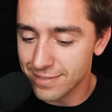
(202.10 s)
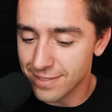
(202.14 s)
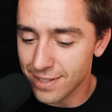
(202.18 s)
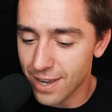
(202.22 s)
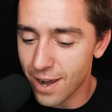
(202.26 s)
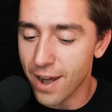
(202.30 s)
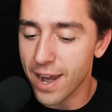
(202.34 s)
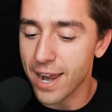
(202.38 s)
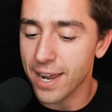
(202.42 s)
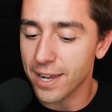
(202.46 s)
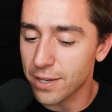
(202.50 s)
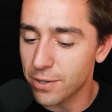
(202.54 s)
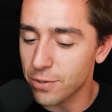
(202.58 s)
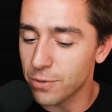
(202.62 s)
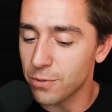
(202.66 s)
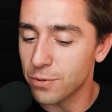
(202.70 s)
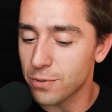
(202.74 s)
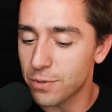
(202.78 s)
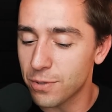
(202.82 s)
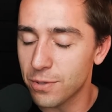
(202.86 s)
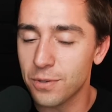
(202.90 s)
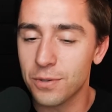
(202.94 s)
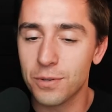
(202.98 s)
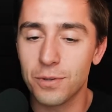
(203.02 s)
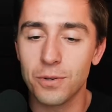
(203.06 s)
All right, cool.
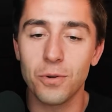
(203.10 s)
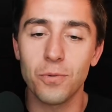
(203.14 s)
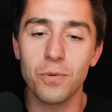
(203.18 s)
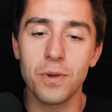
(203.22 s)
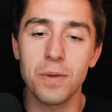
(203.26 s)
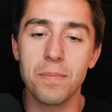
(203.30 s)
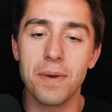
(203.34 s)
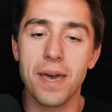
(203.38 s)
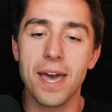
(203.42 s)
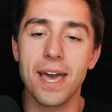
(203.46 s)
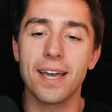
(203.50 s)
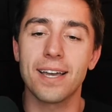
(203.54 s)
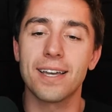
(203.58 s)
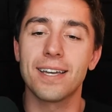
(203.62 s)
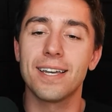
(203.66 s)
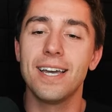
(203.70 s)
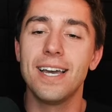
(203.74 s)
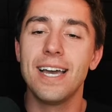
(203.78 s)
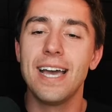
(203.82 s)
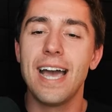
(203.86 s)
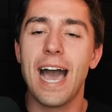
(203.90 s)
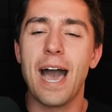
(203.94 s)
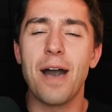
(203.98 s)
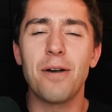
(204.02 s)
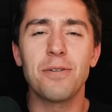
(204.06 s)
We back.
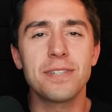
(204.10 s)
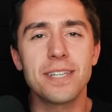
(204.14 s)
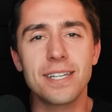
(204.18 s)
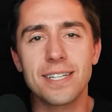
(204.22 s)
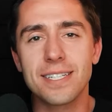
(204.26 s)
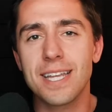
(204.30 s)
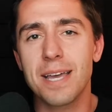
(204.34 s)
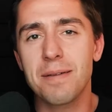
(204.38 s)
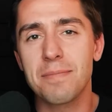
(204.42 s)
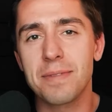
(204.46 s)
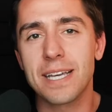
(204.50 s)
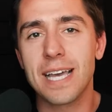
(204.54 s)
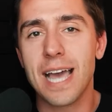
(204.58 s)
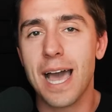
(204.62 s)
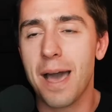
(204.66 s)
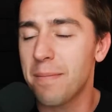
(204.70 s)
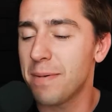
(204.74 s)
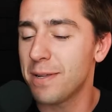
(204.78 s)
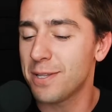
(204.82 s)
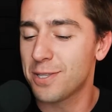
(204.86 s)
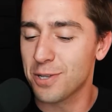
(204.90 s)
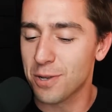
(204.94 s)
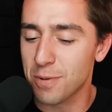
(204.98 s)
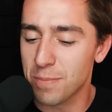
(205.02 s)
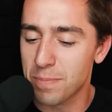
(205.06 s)
I was like, damn, the
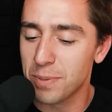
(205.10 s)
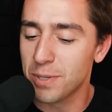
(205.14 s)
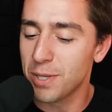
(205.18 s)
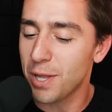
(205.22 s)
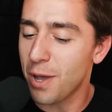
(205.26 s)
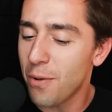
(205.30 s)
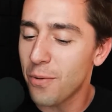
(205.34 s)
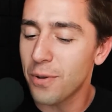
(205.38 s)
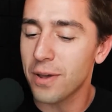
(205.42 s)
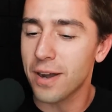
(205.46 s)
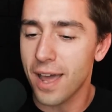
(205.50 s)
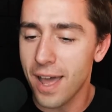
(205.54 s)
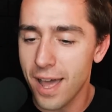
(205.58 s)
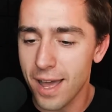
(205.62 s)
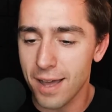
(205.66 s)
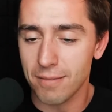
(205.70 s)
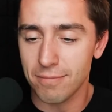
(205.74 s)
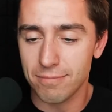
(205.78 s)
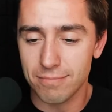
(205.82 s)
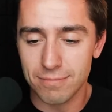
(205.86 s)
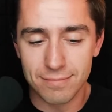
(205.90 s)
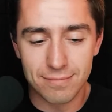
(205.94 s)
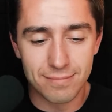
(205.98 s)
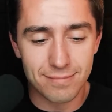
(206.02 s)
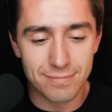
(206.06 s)
comments are blowing up.
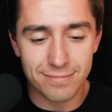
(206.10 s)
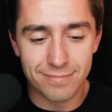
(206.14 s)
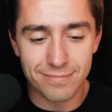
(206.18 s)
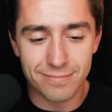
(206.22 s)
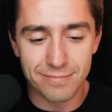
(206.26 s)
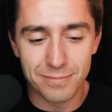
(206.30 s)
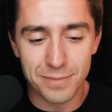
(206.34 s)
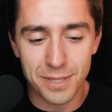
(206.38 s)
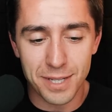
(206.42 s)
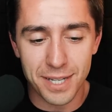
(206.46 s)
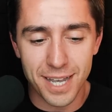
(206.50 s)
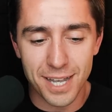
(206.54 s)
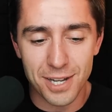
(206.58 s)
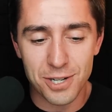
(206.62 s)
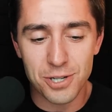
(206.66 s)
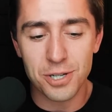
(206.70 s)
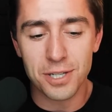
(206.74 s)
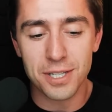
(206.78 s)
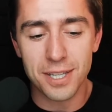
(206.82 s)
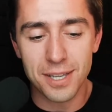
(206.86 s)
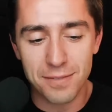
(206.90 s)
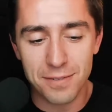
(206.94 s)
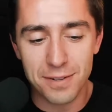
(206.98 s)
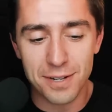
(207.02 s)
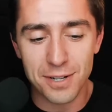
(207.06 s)
I'm like, I
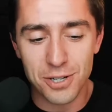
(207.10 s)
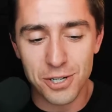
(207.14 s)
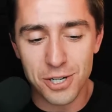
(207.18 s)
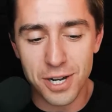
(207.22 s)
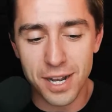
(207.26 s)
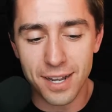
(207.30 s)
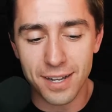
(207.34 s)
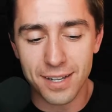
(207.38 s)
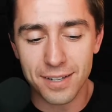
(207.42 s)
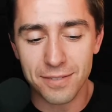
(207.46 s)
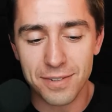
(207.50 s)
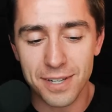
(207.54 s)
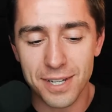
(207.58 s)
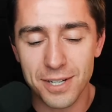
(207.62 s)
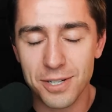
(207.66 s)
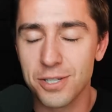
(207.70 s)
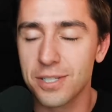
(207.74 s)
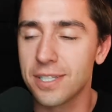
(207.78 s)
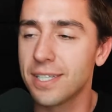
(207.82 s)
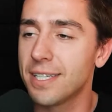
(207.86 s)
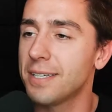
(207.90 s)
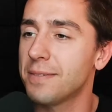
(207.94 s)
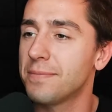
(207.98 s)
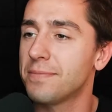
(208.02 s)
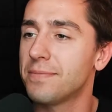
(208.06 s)
should give it a check
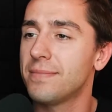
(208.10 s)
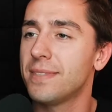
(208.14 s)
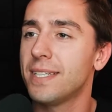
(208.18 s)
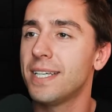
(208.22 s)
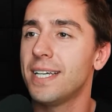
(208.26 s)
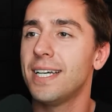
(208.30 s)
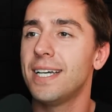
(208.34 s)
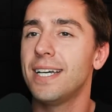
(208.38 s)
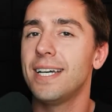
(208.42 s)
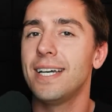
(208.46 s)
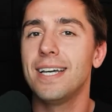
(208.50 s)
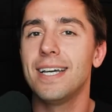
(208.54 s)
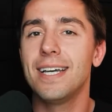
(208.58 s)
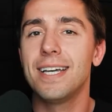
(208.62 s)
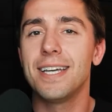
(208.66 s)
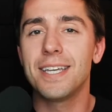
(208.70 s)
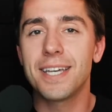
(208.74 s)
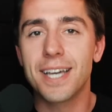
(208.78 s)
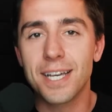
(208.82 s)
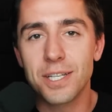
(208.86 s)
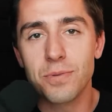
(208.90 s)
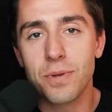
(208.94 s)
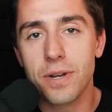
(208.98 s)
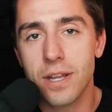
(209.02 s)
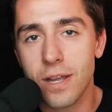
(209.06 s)
eventually. You
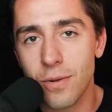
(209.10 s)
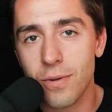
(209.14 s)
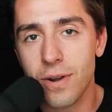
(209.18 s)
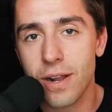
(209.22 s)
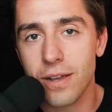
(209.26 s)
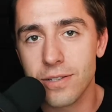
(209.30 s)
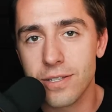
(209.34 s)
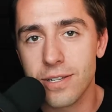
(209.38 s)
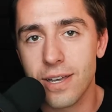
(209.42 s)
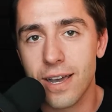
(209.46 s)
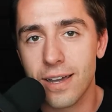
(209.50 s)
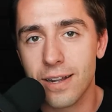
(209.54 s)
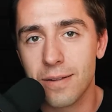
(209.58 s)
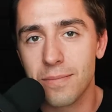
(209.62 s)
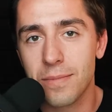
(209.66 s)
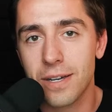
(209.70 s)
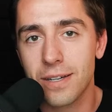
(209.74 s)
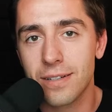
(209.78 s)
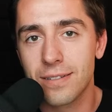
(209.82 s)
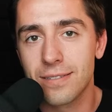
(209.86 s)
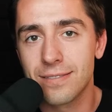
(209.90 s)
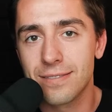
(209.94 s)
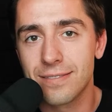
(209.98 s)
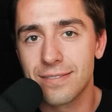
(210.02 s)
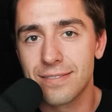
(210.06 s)
guys want to hear what I was talking
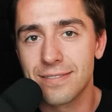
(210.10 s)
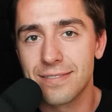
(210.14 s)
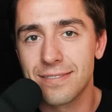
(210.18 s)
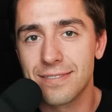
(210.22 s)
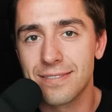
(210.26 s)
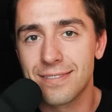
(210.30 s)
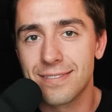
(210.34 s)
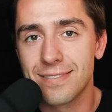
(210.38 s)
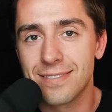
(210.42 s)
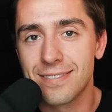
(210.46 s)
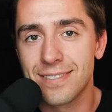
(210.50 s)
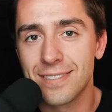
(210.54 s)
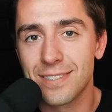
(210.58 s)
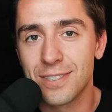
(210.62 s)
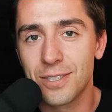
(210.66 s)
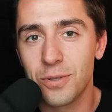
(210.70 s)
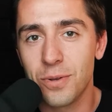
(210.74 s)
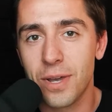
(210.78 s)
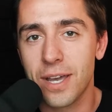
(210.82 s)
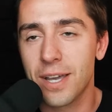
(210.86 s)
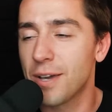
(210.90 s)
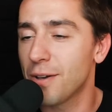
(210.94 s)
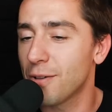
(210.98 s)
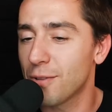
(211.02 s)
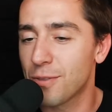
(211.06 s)
about? Do
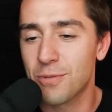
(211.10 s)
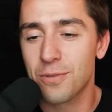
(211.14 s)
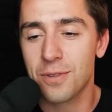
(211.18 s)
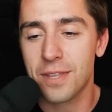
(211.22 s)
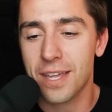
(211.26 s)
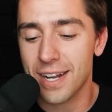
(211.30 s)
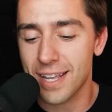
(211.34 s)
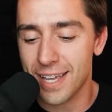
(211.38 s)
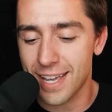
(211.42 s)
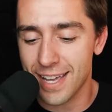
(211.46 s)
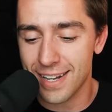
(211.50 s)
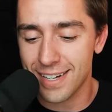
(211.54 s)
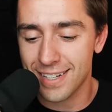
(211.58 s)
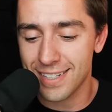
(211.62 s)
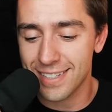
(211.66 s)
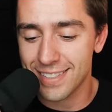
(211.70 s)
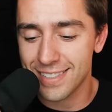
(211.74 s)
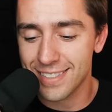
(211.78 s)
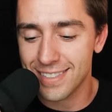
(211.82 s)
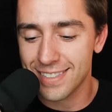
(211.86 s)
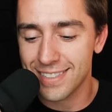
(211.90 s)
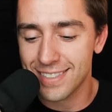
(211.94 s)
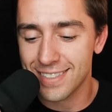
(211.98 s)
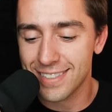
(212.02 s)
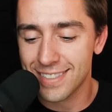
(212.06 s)
I go through that again?
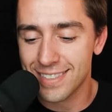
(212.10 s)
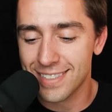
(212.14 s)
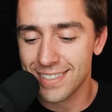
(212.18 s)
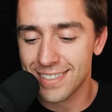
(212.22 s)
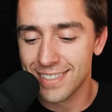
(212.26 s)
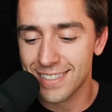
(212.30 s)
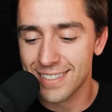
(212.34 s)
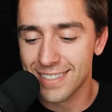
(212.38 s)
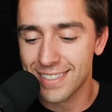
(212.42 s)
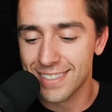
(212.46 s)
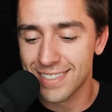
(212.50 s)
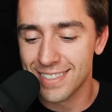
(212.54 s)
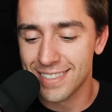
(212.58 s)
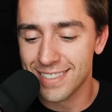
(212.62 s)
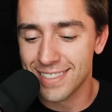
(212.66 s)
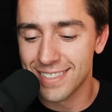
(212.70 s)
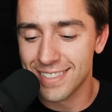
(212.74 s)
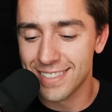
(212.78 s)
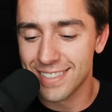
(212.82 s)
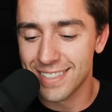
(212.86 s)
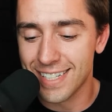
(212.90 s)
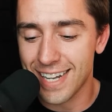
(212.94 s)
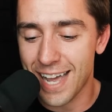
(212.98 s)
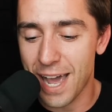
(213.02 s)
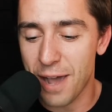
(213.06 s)

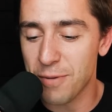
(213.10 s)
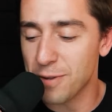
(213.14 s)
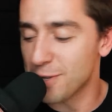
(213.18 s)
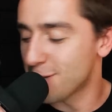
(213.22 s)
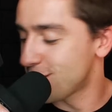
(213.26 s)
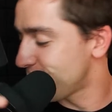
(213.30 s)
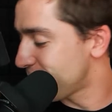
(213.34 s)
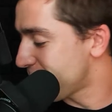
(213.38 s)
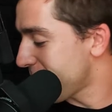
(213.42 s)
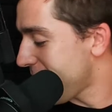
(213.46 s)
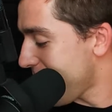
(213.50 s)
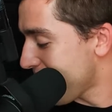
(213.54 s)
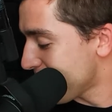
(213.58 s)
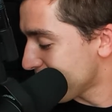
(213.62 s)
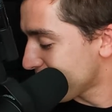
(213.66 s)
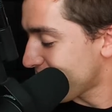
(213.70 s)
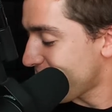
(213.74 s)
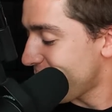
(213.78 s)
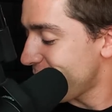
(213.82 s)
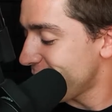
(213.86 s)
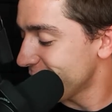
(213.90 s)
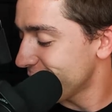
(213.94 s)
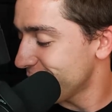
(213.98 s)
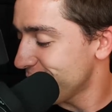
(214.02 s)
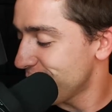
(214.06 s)
I was spam
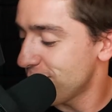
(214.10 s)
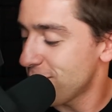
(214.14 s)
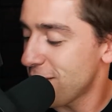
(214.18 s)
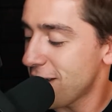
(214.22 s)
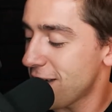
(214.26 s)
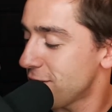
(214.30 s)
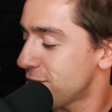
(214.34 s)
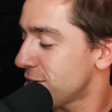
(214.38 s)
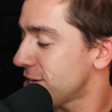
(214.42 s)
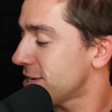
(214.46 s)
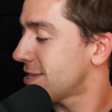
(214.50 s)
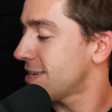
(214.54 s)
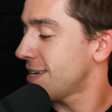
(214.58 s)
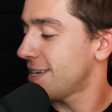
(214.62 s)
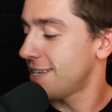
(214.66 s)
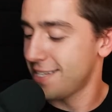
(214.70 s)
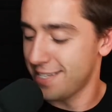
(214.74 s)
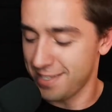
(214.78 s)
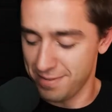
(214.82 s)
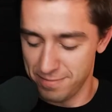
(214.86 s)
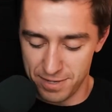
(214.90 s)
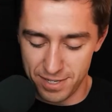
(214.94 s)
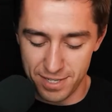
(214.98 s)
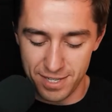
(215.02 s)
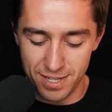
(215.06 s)
calling you, AJ says.
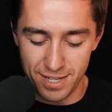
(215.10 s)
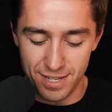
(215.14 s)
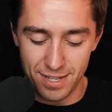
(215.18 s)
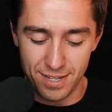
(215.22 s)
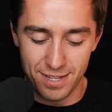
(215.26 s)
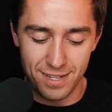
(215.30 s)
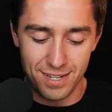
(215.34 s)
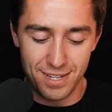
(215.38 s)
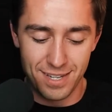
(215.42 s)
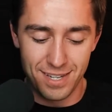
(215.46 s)
Let me see.